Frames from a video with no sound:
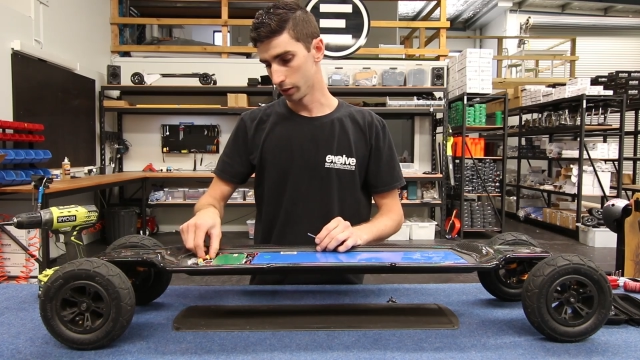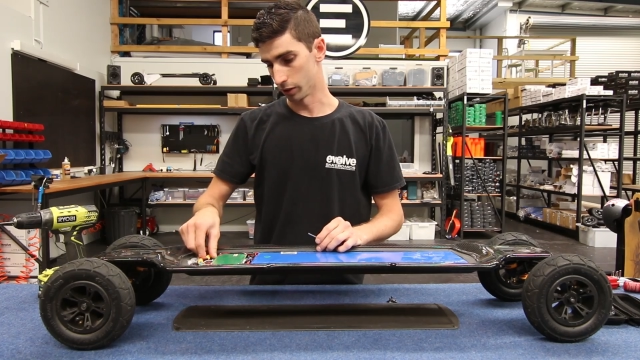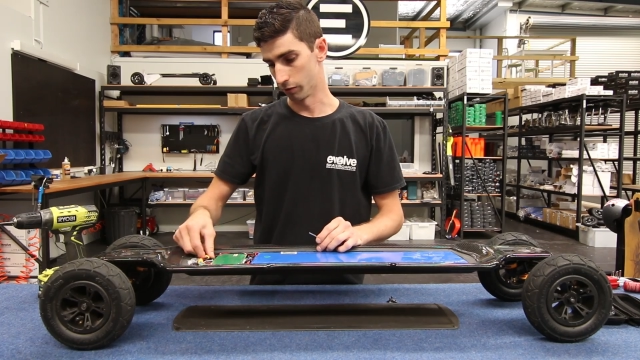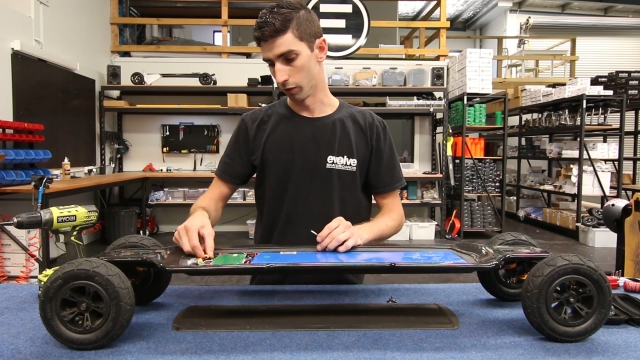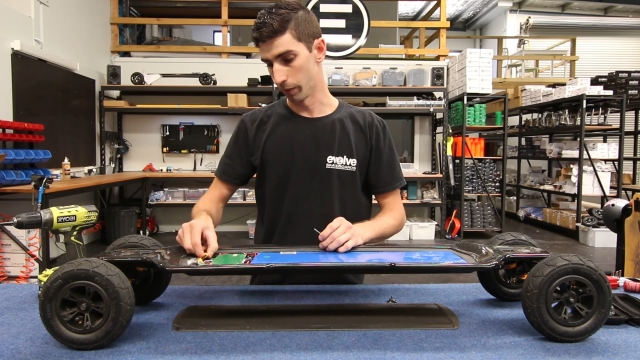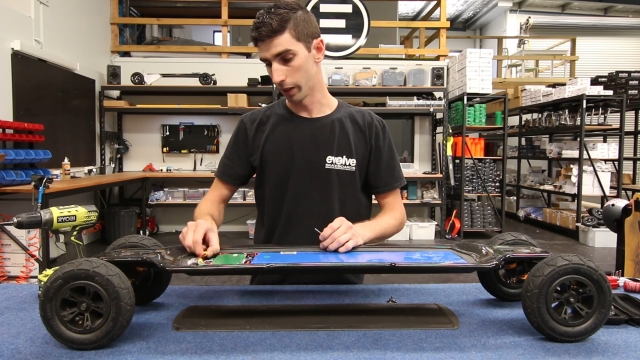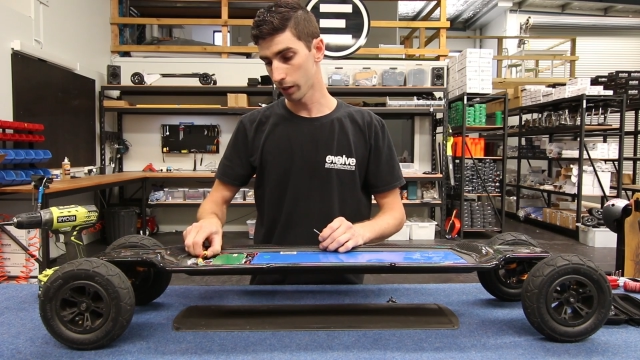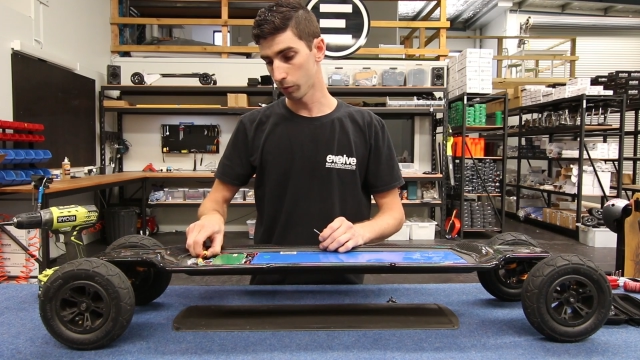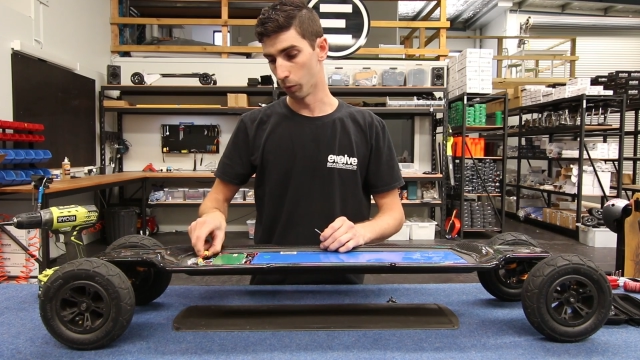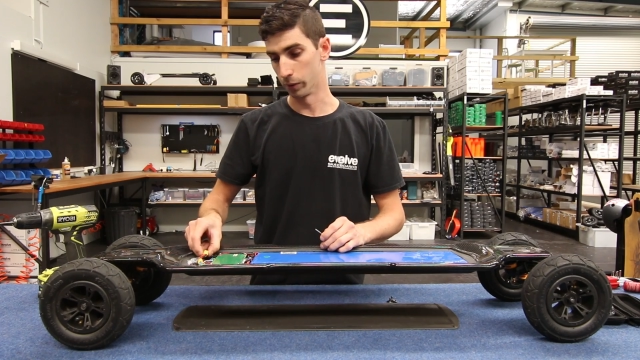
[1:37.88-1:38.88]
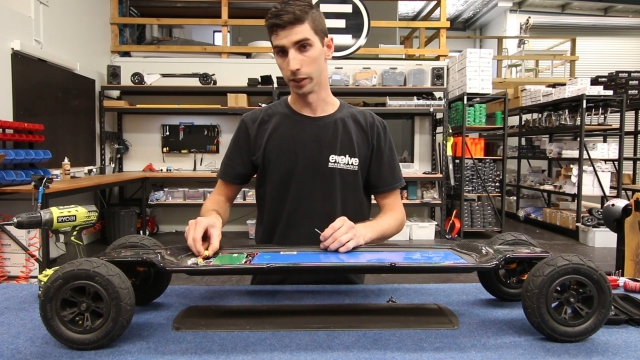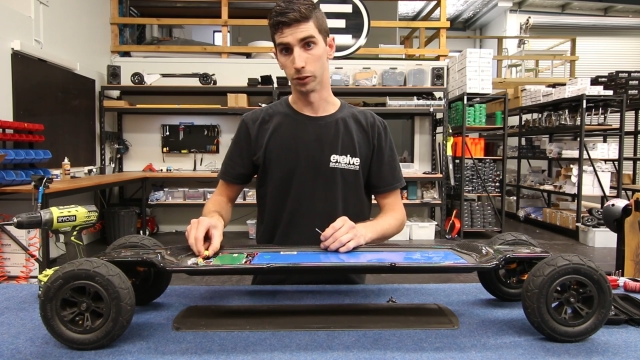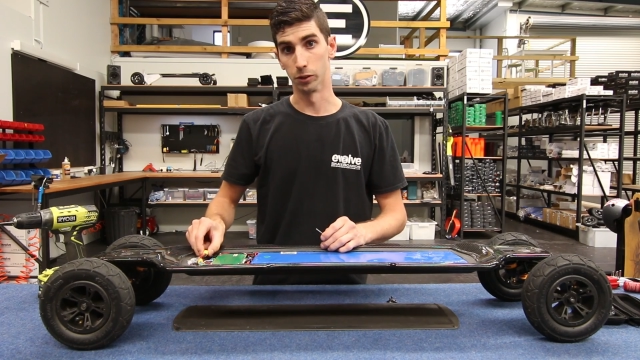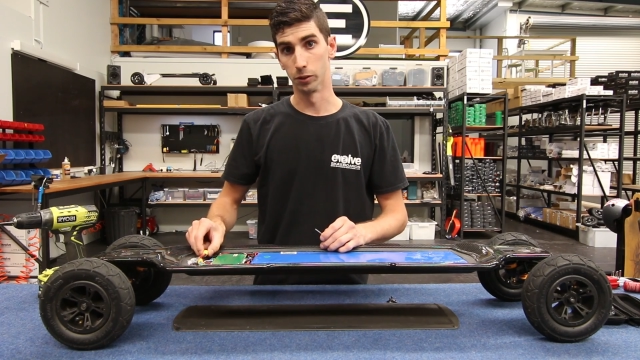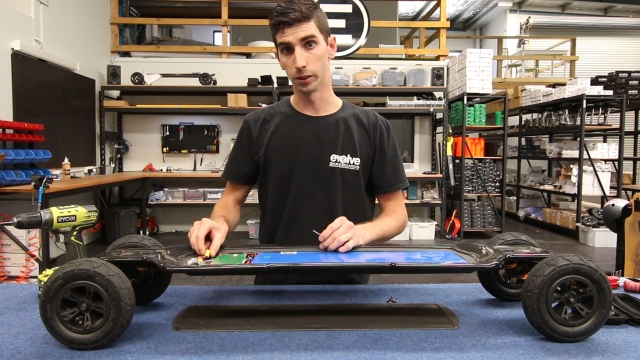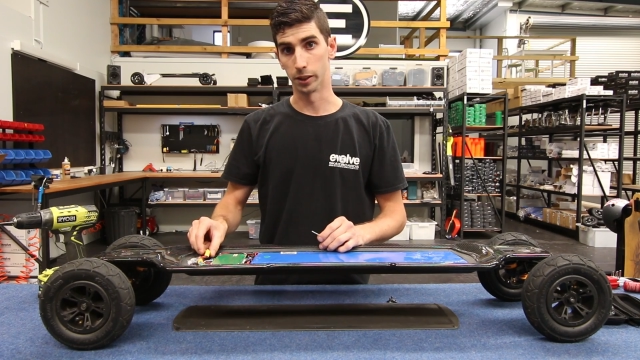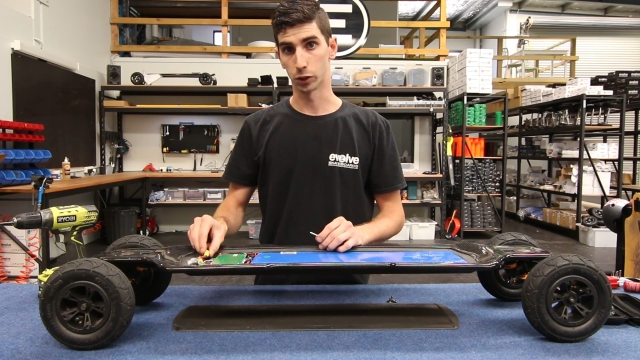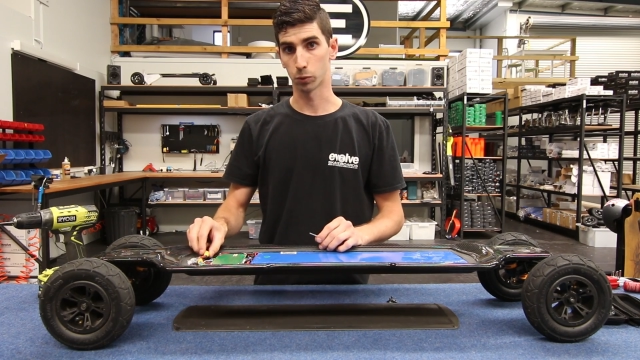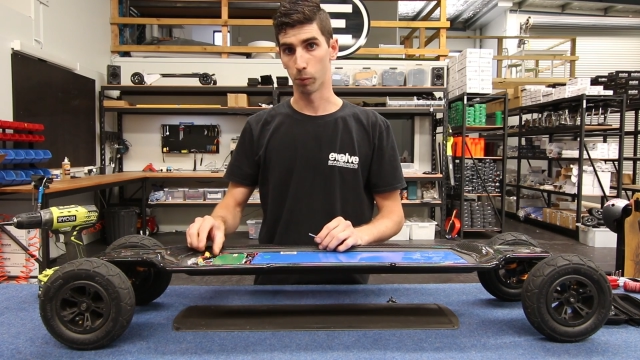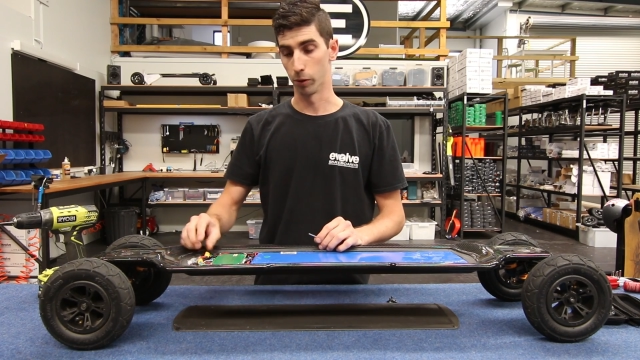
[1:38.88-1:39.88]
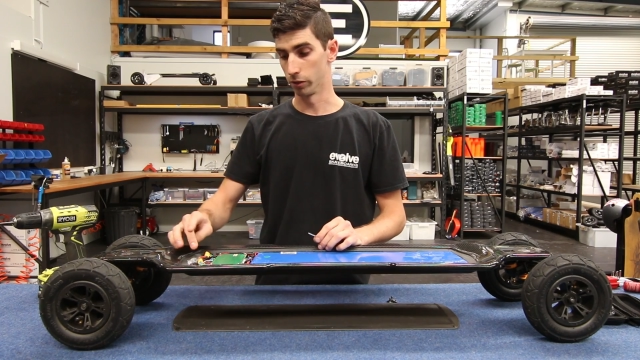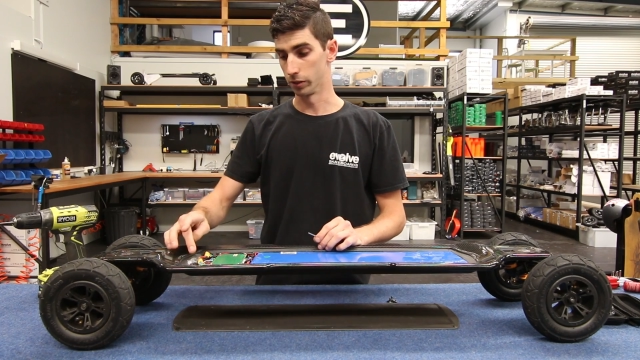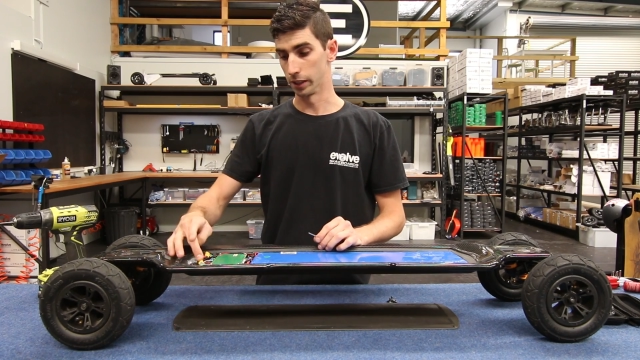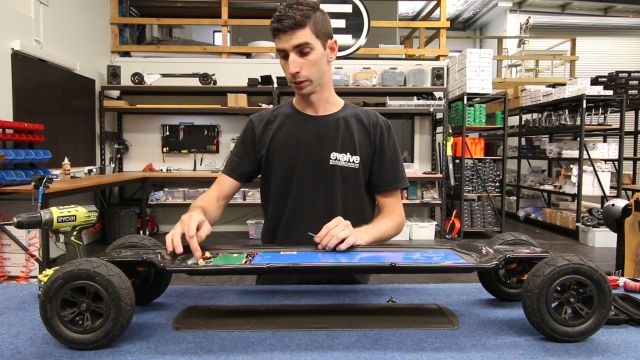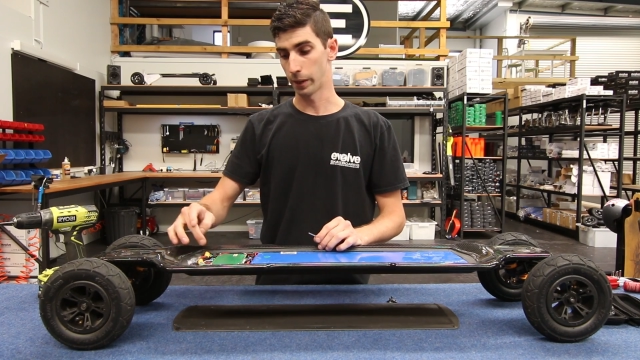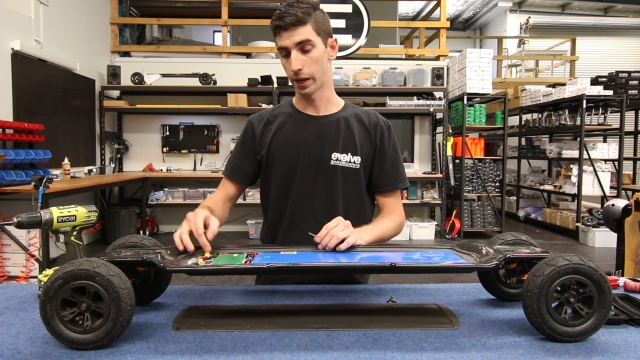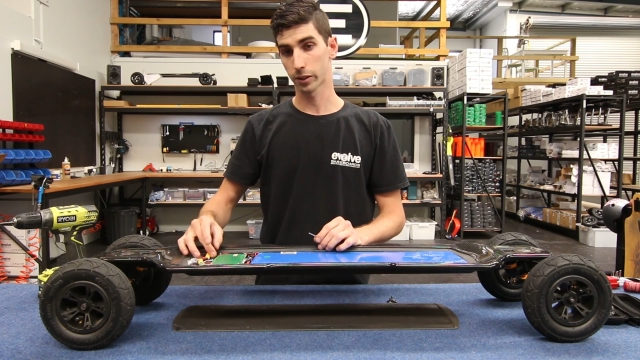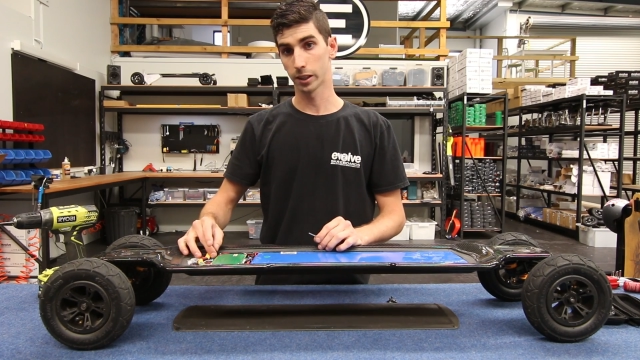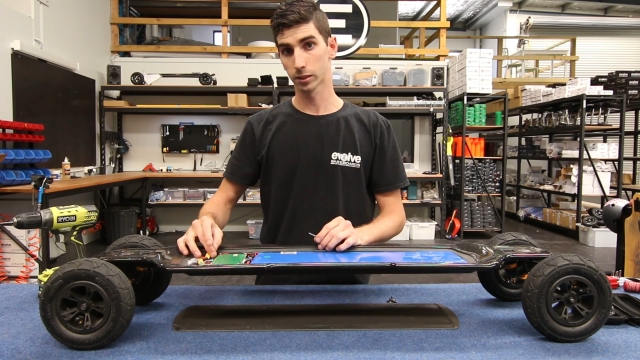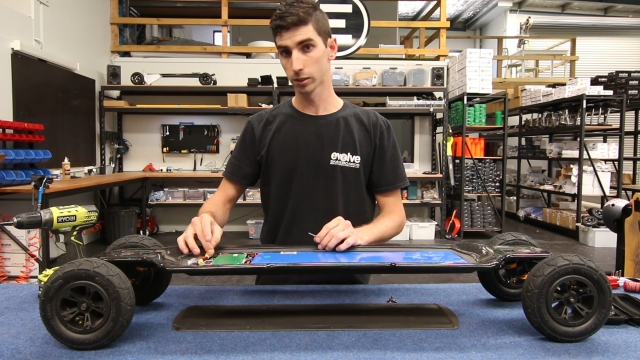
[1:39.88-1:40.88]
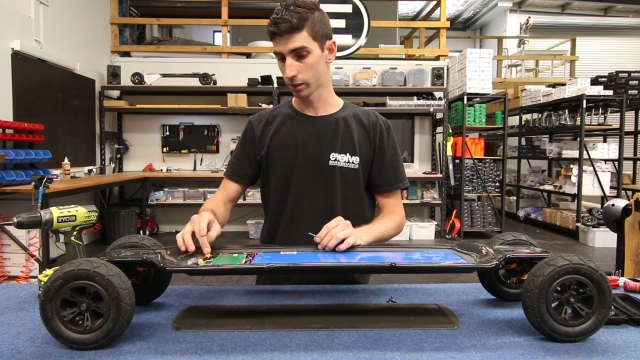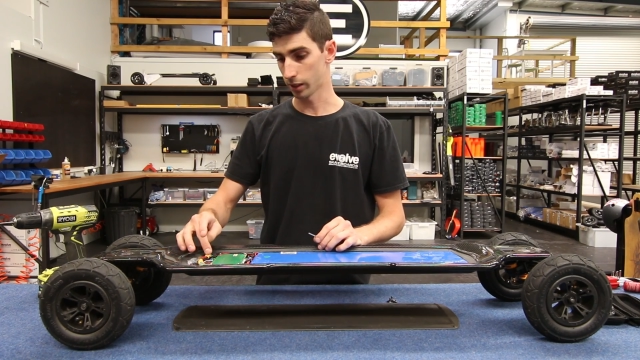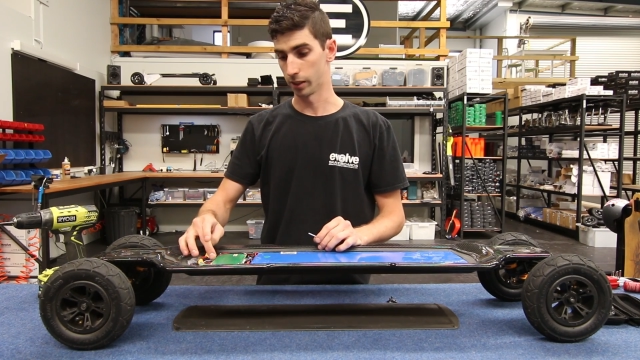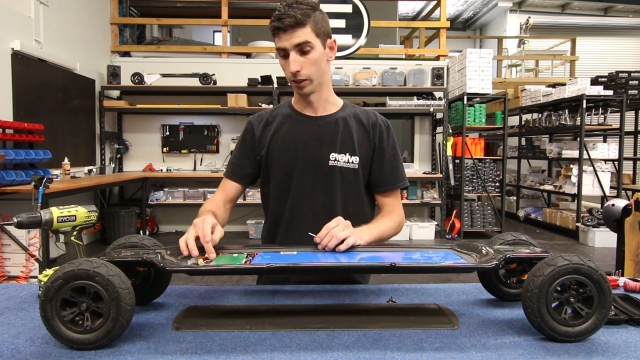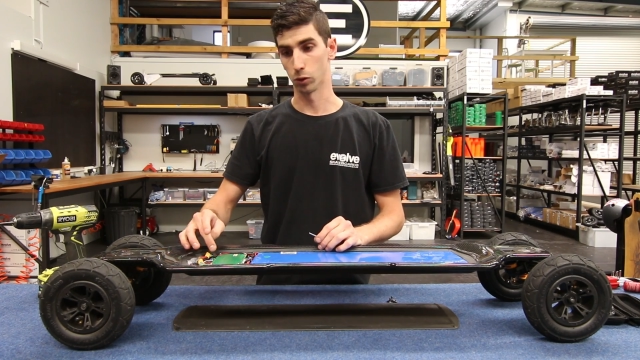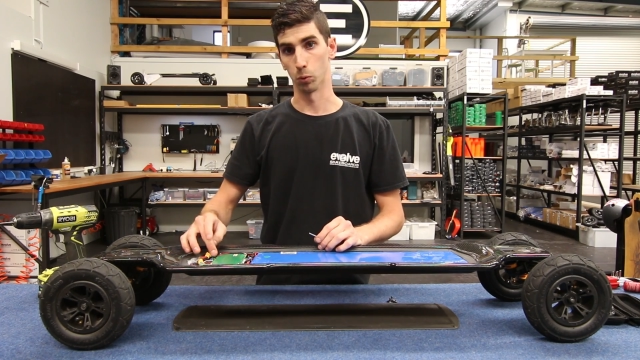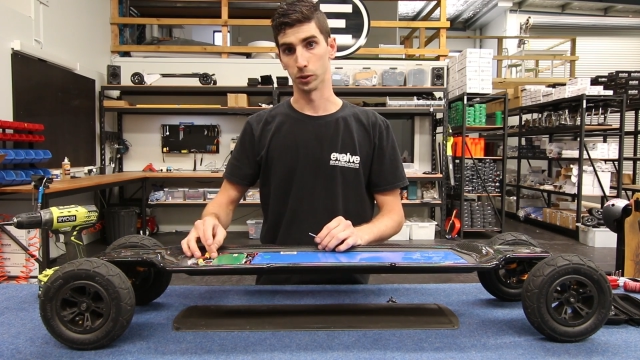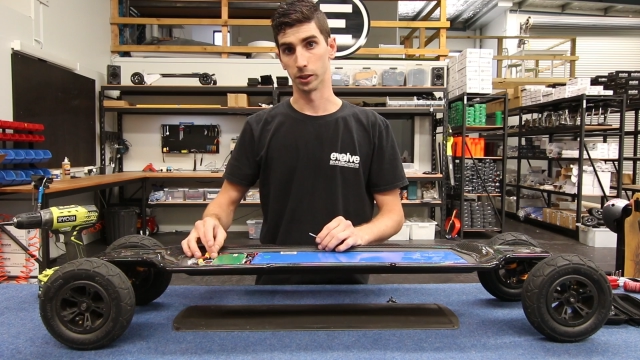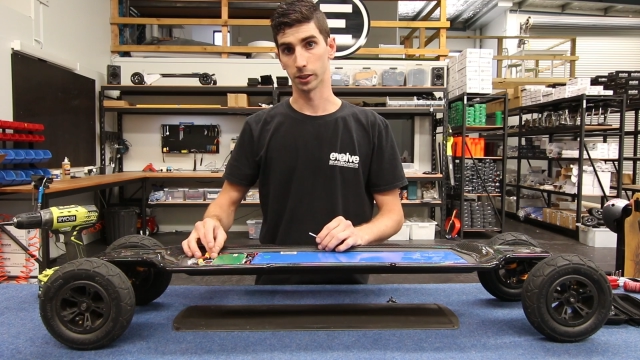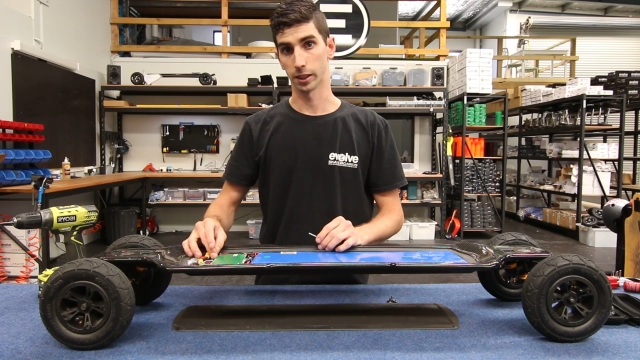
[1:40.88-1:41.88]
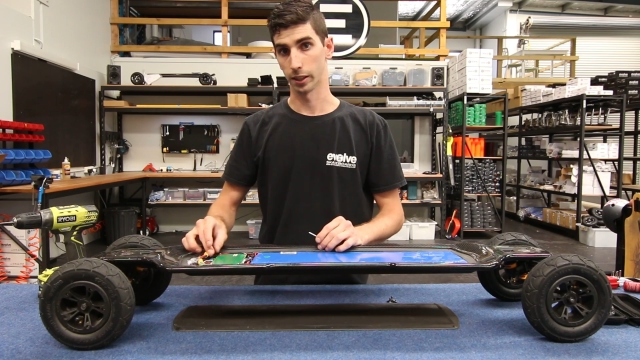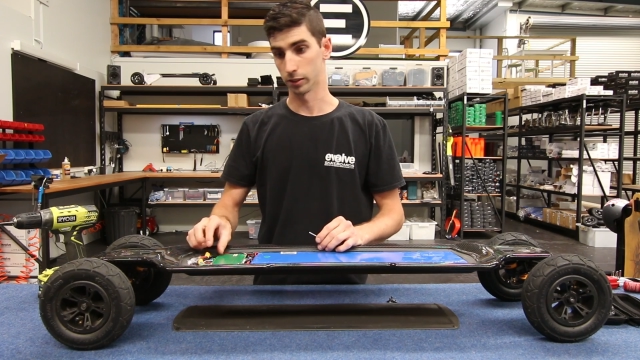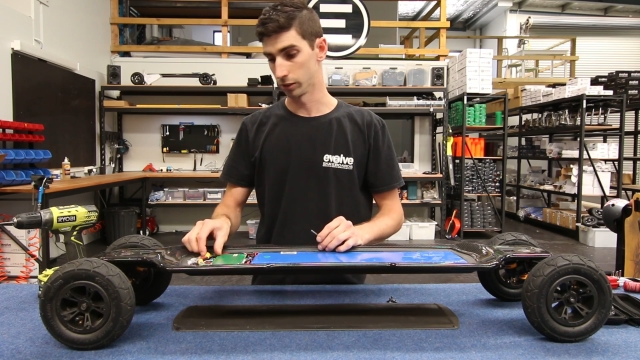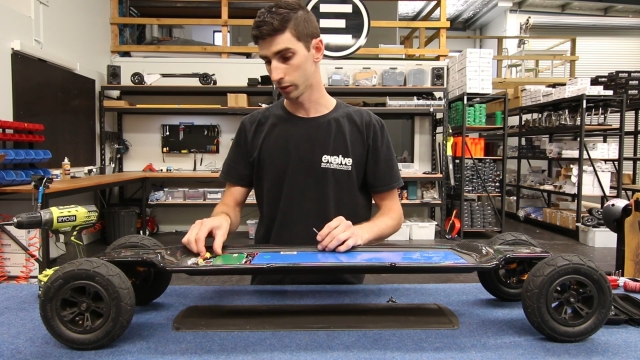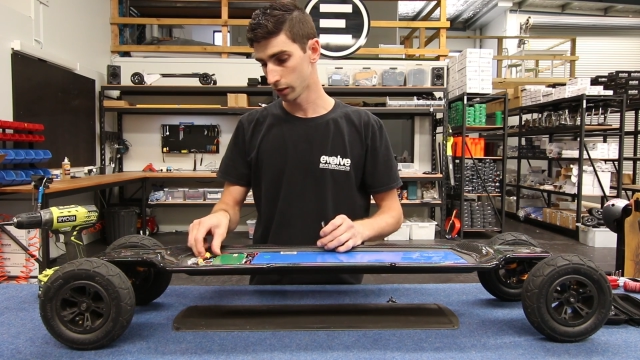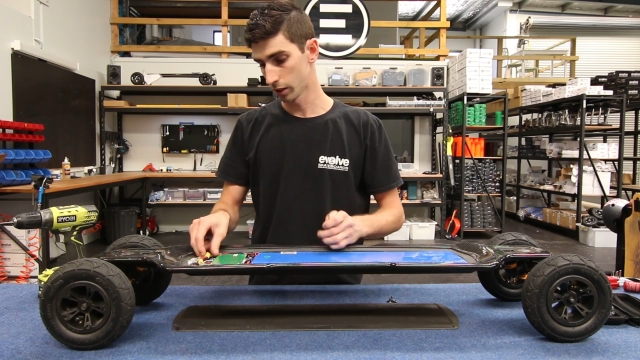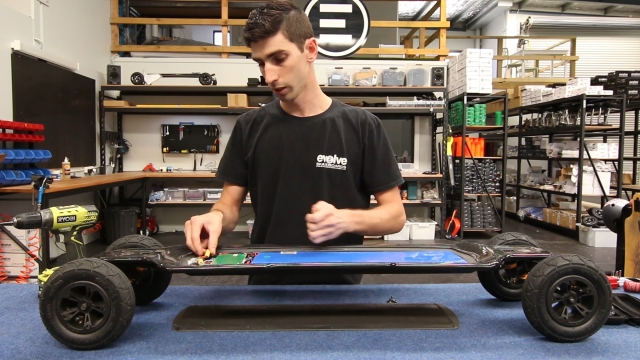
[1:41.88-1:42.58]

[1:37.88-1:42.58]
So from here, what we need to do is swap over these power connectors and these hall sensor connectors.